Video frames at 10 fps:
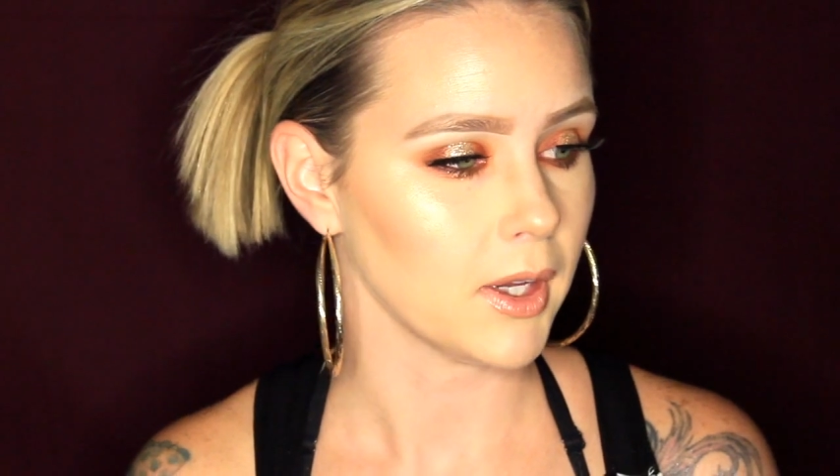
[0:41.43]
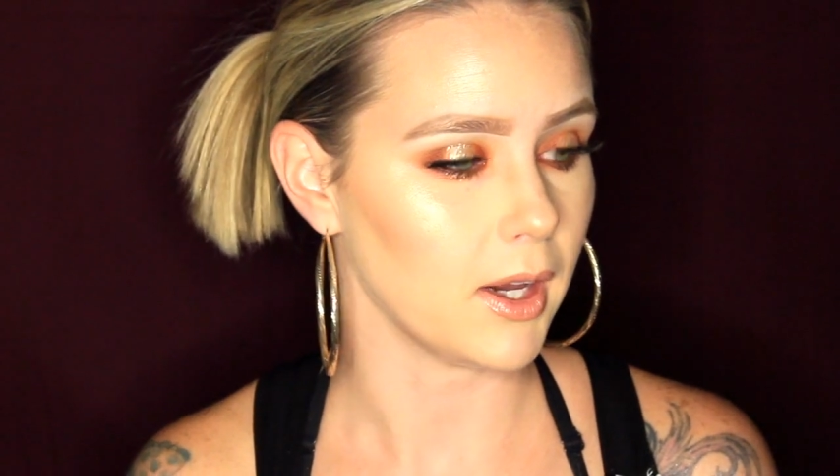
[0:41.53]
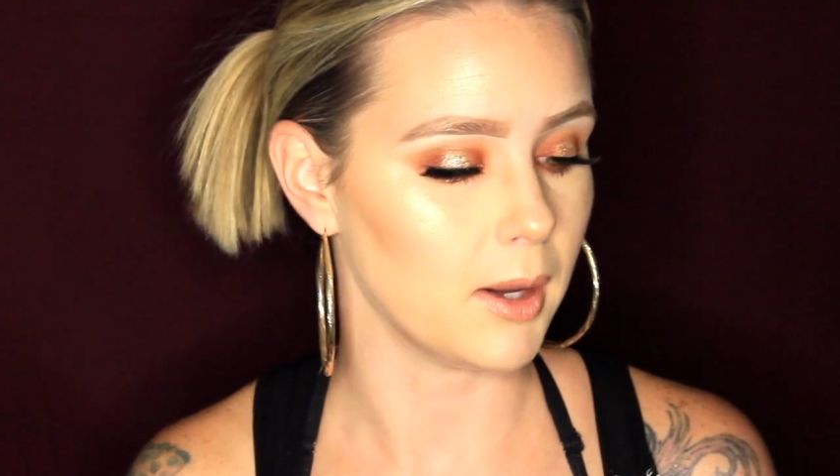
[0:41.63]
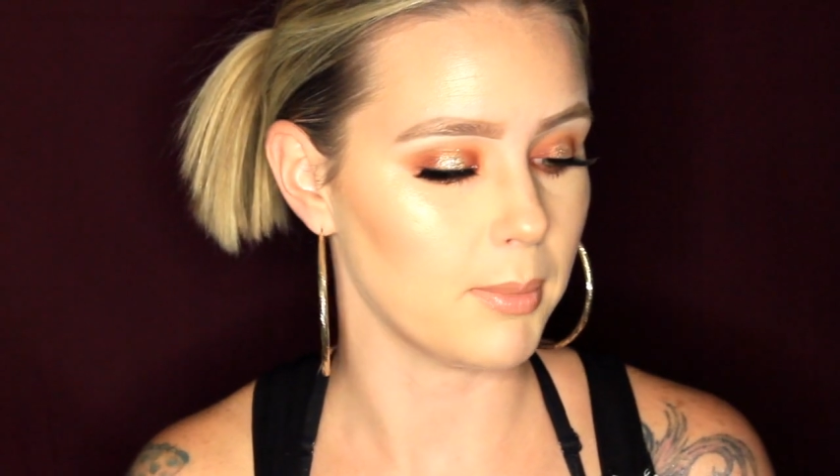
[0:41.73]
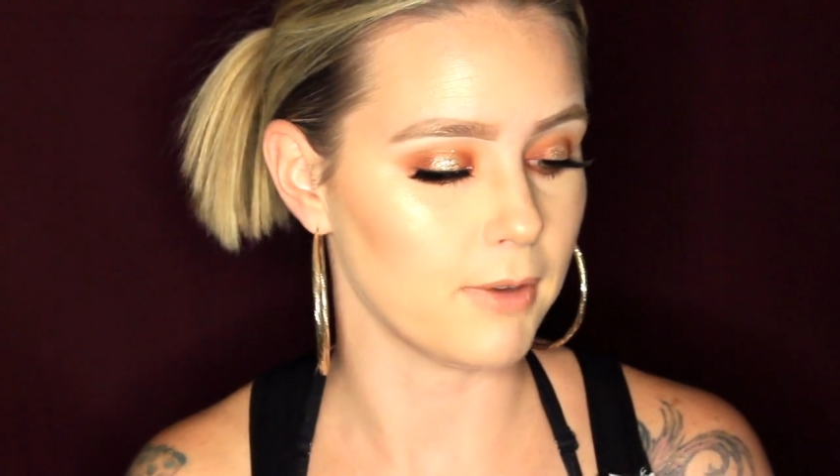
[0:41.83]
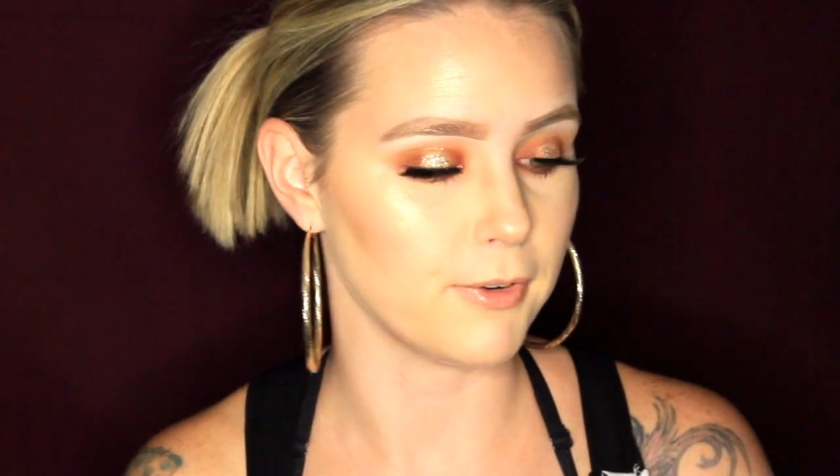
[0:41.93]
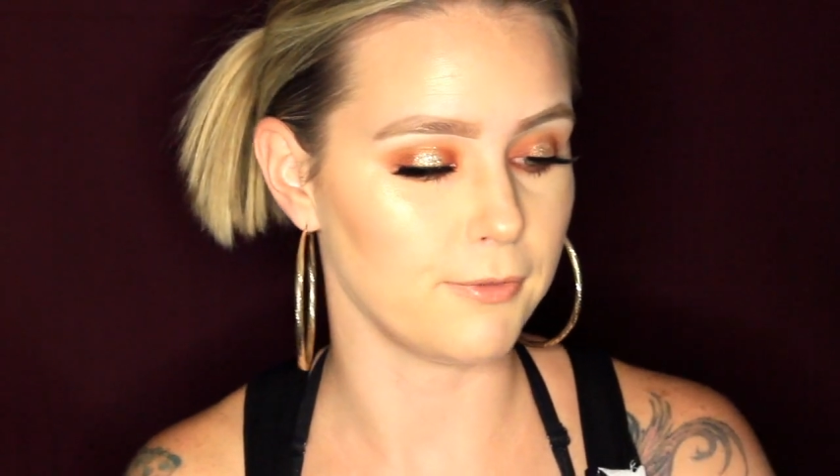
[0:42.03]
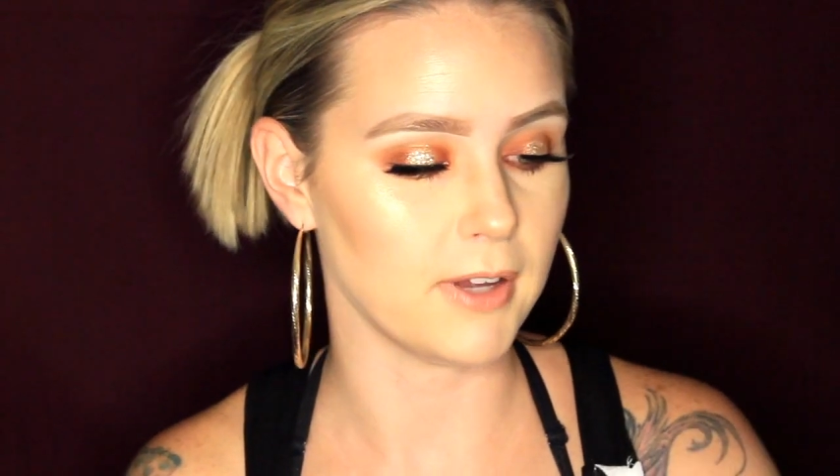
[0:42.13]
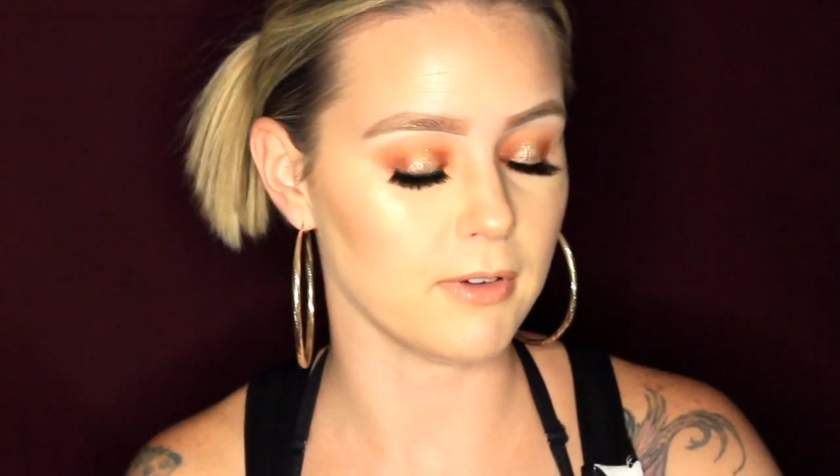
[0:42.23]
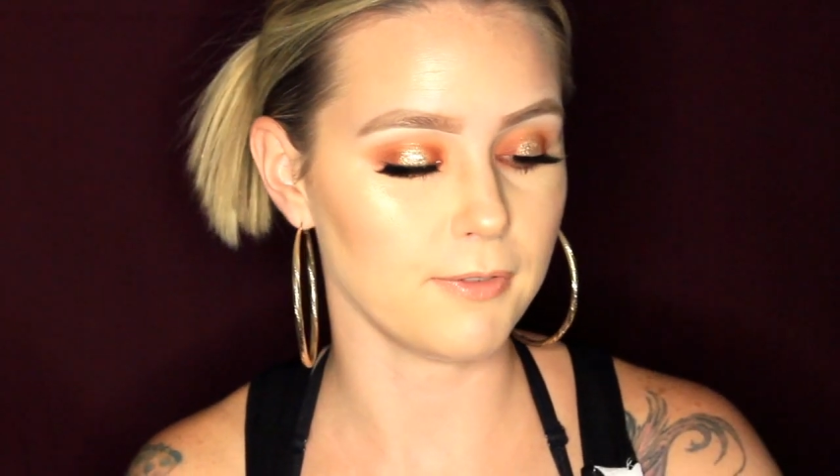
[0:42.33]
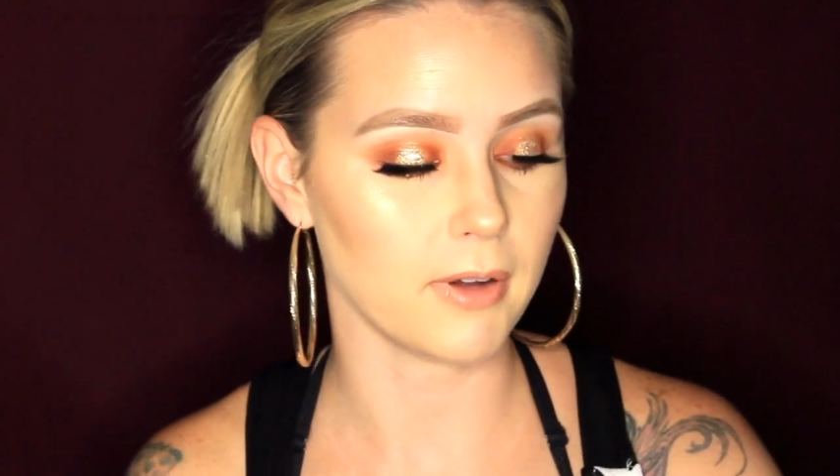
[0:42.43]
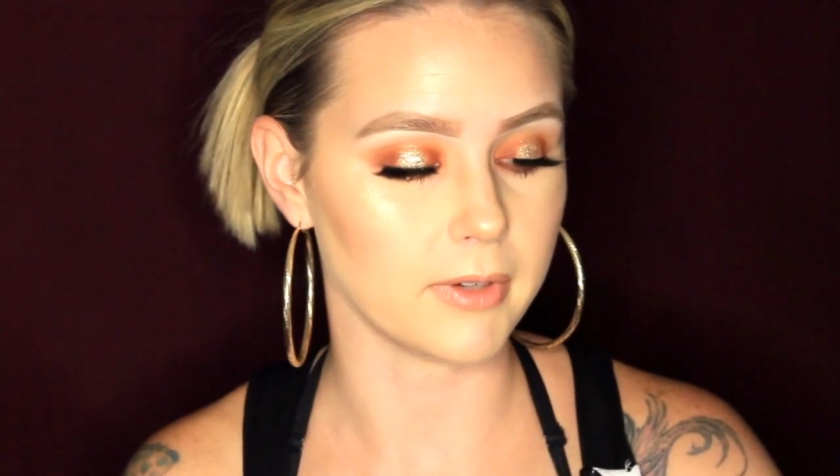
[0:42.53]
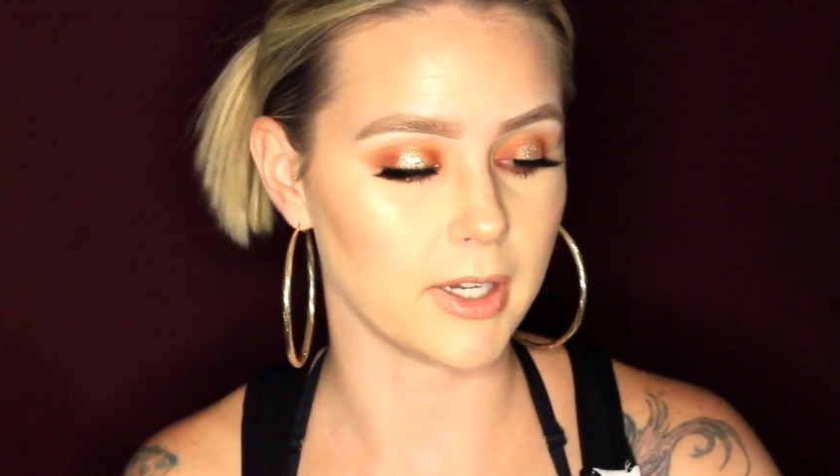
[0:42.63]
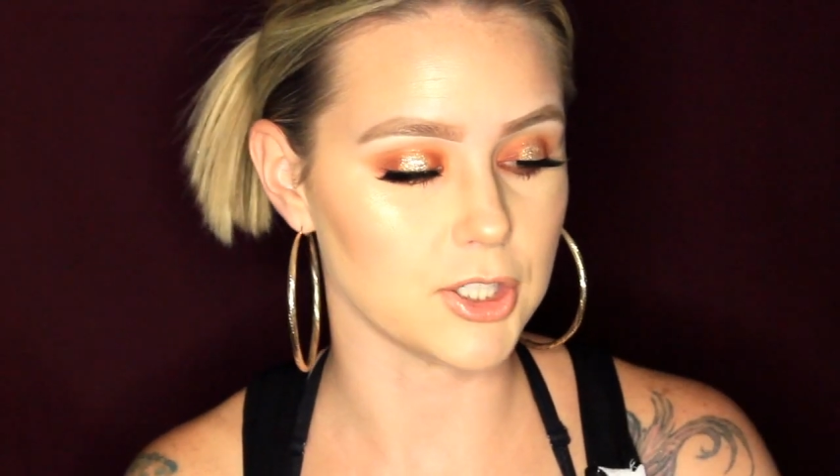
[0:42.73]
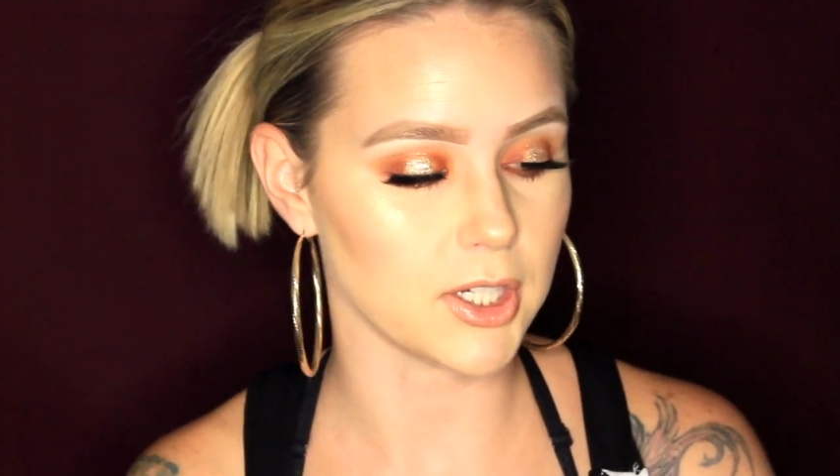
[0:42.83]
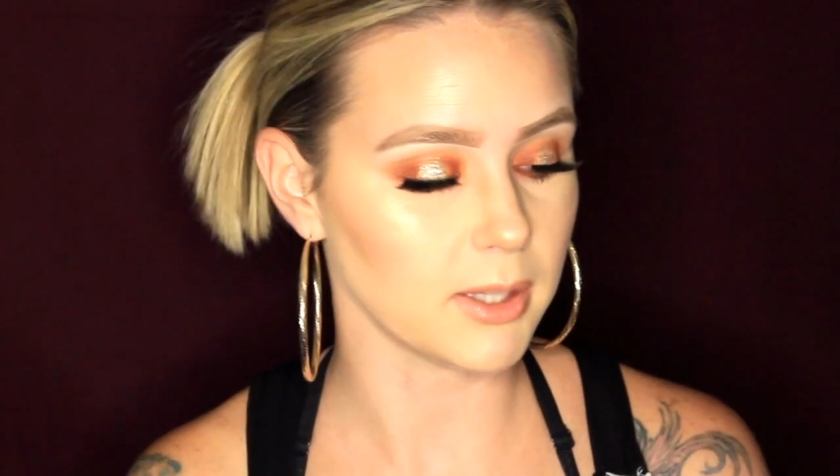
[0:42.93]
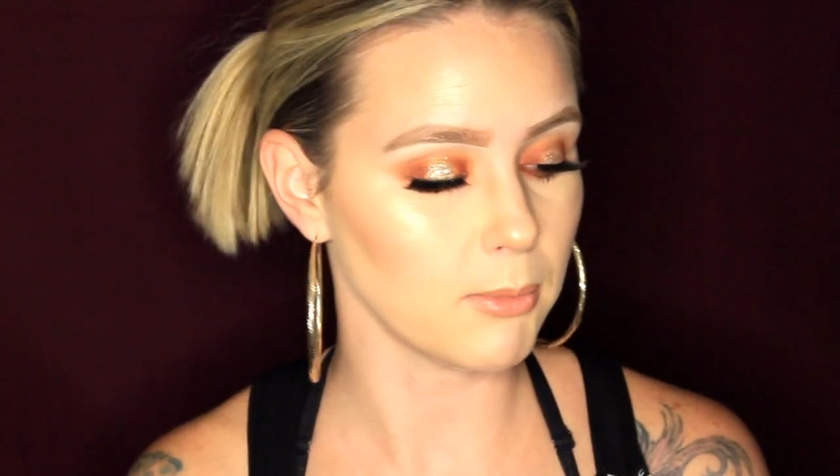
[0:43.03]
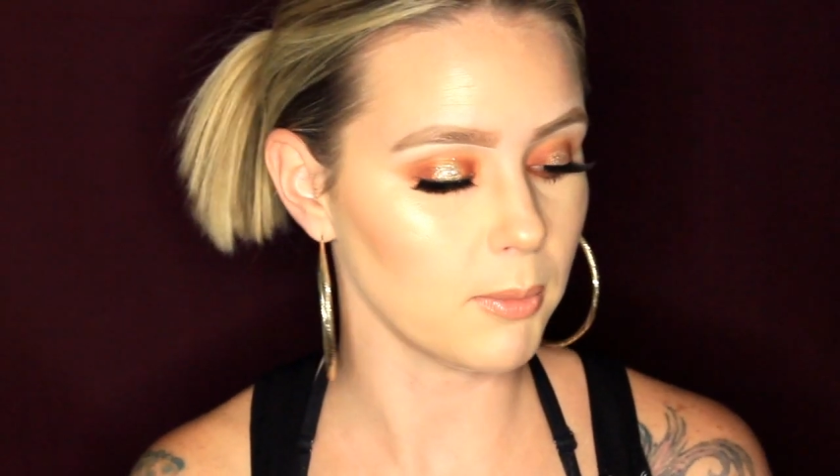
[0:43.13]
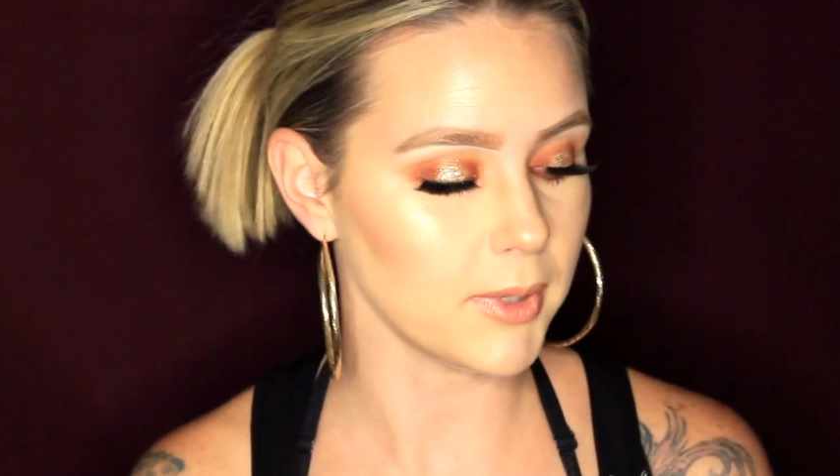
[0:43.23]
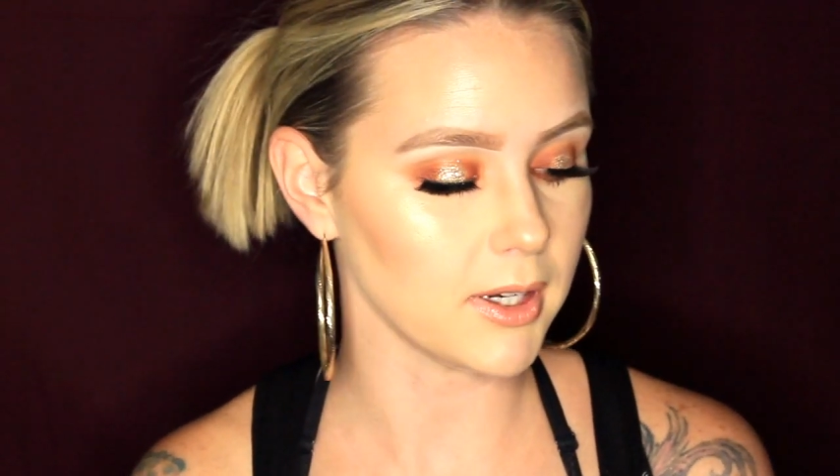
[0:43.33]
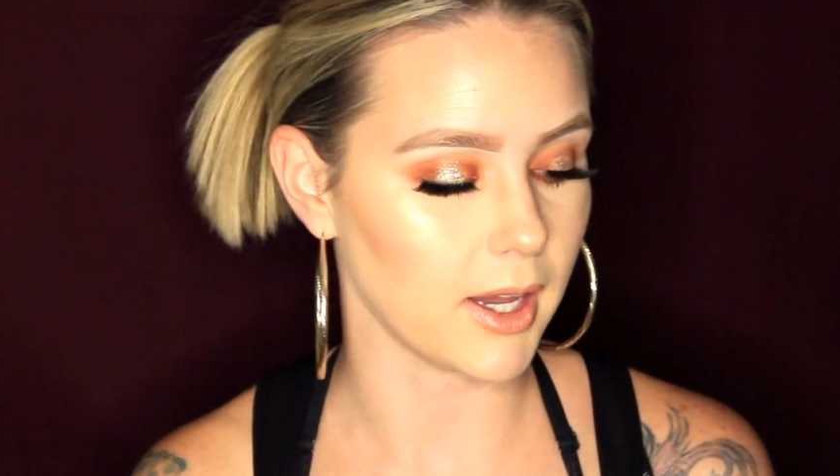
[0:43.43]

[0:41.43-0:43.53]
But for favorite foundation at the moment,